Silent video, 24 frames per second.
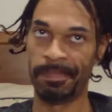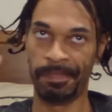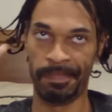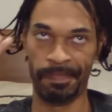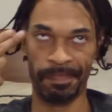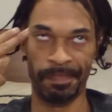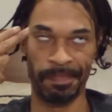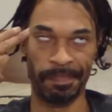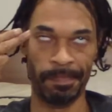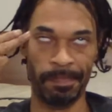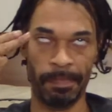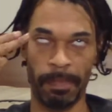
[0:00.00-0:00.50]

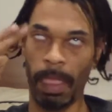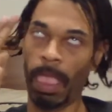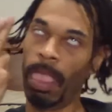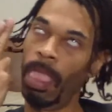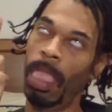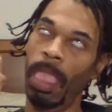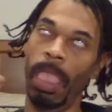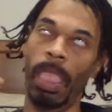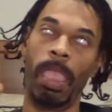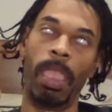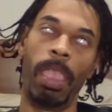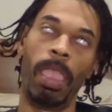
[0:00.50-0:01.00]

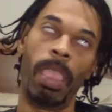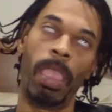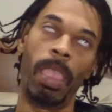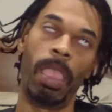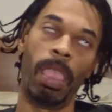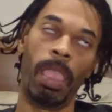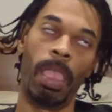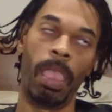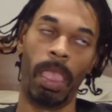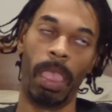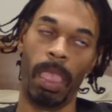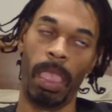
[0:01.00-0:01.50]

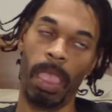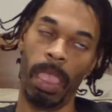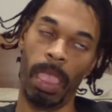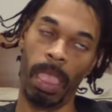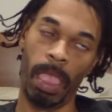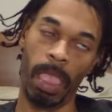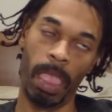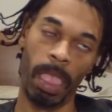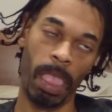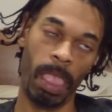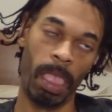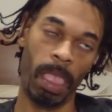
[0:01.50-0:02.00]

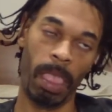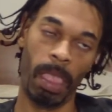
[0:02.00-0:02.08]
(silence)